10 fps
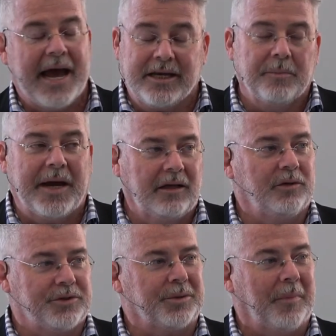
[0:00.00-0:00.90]
and you may
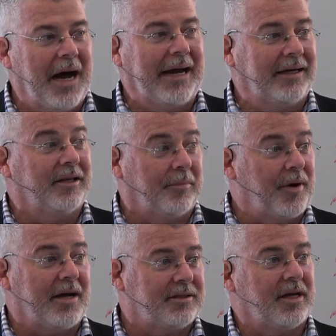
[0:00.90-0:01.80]
lose your mind in the
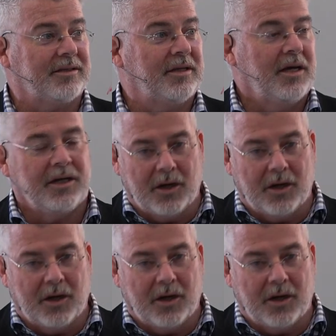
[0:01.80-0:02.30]
process.